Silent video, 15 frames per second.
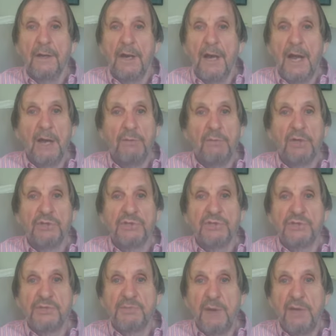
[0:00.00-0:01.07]
How much to
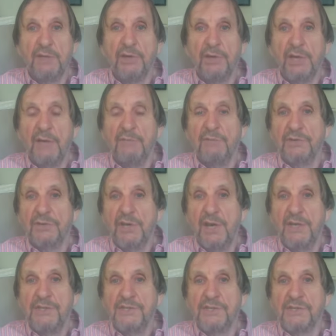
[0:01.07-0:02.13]
spend on
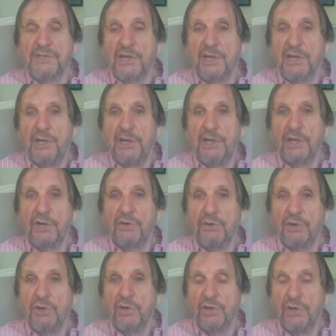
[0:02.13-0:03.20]
advertising is clearly a
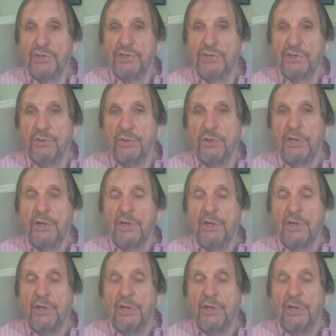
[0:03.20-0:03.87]
critical issue,